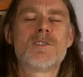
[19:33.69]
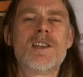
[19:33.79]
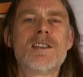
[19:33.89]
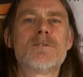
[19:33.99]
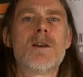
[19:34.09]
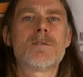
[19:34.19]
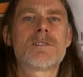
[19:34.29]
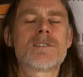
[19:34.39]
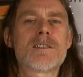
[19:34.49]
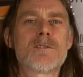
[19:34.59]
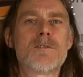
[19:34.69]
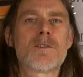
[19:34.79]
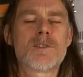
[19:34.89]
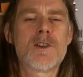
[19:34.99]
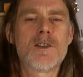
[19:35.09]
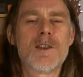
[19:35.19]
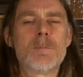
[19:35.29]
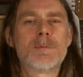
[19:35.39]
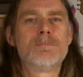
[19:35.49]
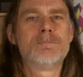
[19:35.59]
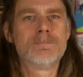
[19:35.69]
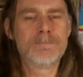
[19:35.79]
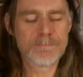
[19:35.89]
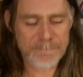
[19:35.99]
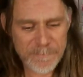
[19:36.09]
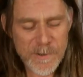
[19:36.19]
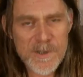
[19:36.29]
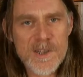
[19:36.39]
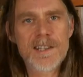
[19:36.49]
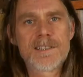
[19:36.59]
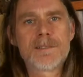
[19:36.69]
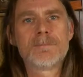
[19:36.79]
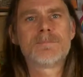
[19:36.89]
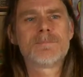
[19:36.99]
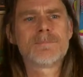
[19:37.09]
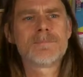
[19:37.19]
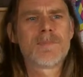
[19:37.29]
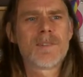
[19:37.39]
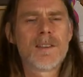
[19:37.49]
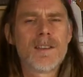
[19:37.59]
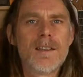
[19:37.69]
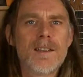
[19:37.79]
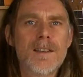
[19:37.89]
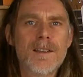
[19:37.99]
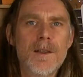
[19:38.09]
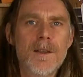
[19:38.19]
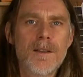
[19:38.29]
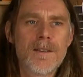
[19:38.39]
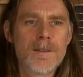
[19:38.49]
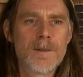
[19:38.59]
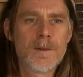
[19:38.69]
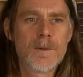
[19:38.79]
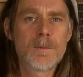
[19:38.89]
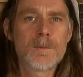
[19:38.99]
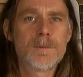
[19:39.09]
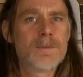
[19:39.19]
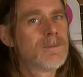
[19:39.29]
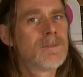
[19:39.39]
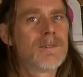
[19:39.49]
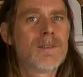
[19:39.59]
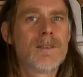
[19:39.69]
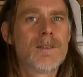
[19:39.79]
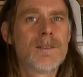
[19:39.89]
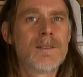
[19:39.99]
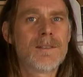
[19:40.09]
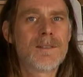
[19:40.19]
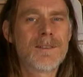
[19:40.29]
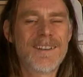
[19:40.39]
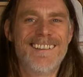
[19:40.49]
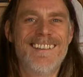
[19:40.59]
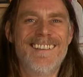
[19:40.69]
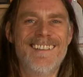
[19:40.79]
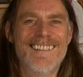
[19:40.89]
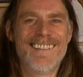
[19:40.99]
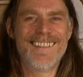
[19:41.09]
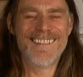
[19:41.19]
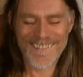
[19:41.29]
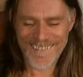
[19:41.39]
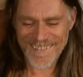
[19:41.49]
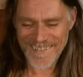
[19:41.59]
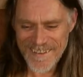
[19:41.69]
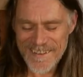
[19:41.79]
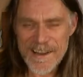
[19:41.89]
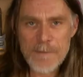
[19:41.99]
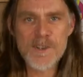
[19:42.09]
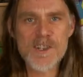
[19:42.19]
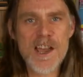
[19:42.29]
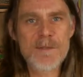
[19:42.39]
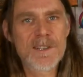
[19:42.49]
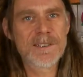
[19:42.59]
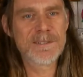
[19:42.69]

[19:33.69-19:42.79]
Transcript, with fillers: Cheers, folks. Thanks for turning up. Appreciate it. Late comers today. They've been named in the chat, obviously. Named and shamed.